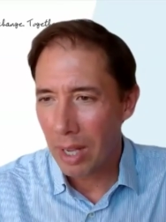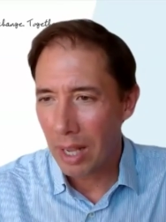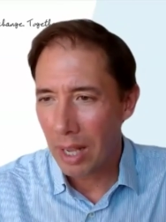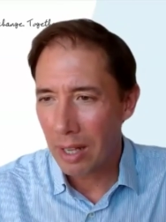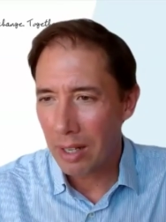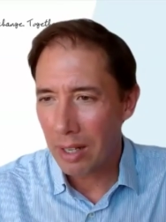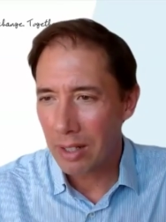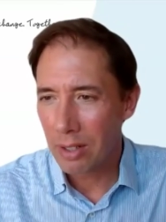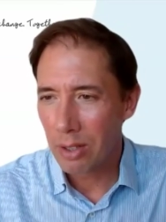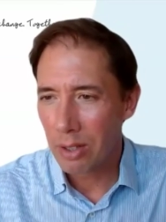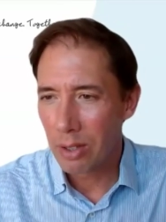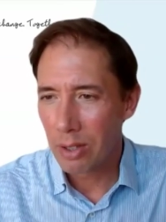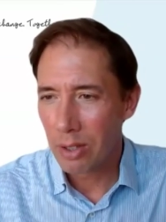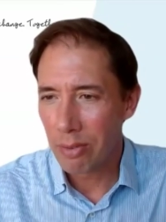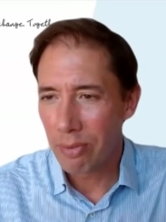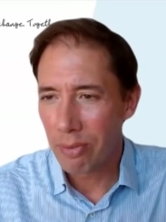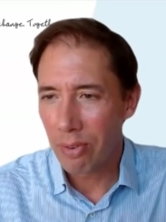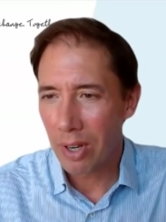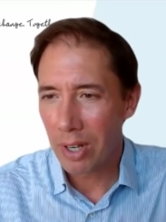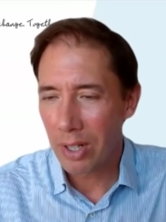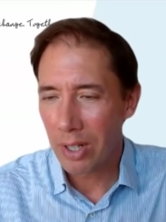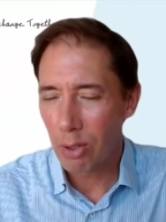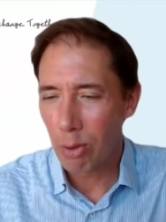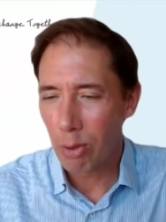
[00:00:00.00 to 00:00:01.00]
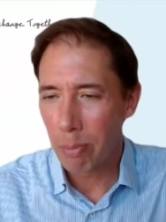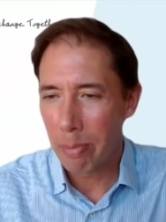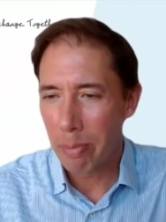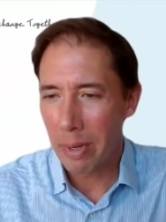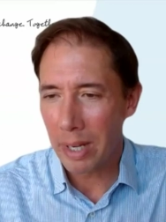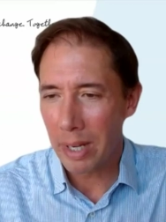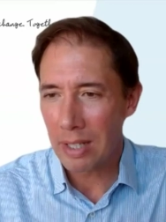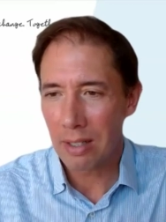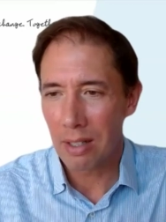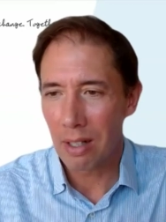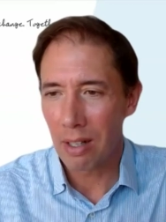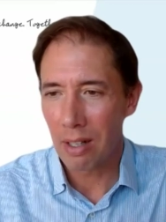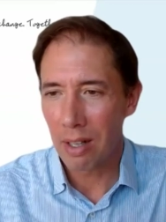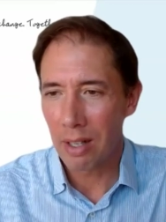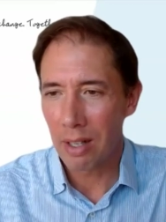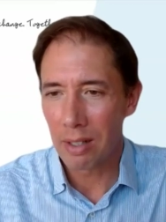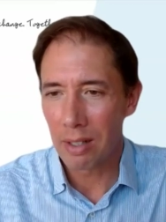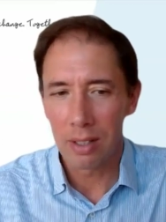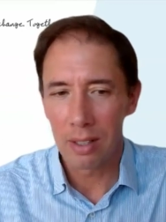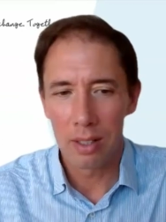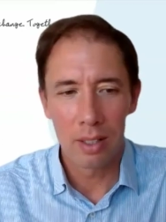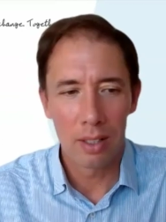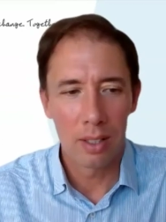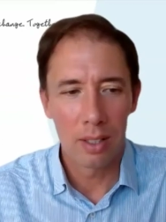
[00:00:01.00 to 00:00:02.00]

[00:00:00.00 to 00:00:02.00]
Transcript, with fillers: how did you define your baseline?